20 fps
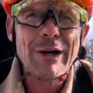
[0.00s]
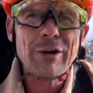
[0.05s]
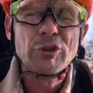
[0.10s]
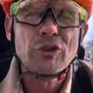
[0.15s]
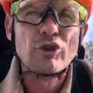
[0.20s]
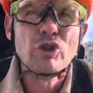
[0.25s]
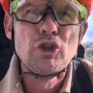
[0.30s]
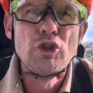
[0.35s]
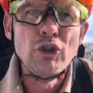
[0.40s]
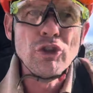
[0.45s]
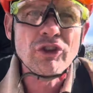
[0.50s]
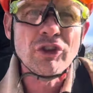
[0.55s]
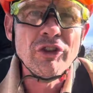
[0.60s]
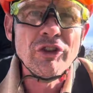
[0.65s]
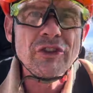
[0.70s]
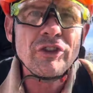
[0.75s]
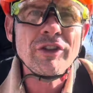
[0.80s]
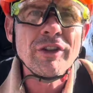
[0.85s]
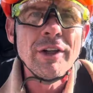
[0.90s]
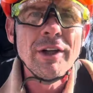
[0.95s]

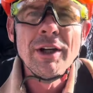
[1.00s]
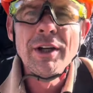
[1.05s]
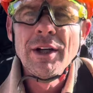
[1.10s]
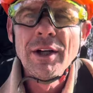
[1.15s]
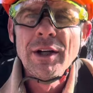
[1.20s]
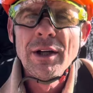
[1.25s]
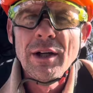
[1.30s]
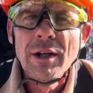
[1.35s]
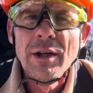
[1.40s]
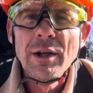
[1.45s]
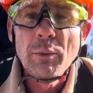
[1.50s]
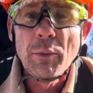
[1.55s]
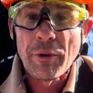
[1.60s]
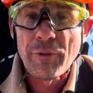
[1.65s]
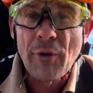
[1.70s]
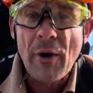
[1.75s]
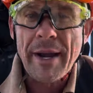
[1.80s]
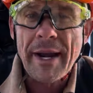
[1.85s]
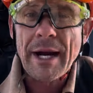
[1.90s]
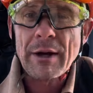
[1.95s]
excuses, we
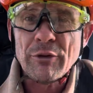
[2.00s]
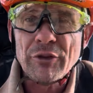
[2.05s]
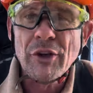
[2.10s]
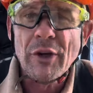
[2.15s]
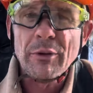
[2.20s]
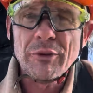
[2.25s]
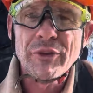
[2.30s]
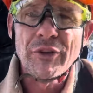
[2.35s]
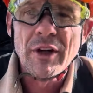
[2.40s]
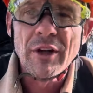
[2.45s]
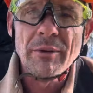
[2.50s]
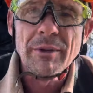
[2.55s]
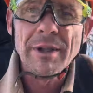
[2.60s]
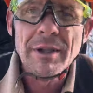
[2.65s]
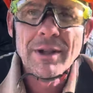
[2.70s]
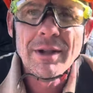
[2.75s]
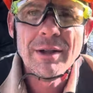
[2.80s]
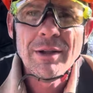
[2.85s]
find our results, don't we?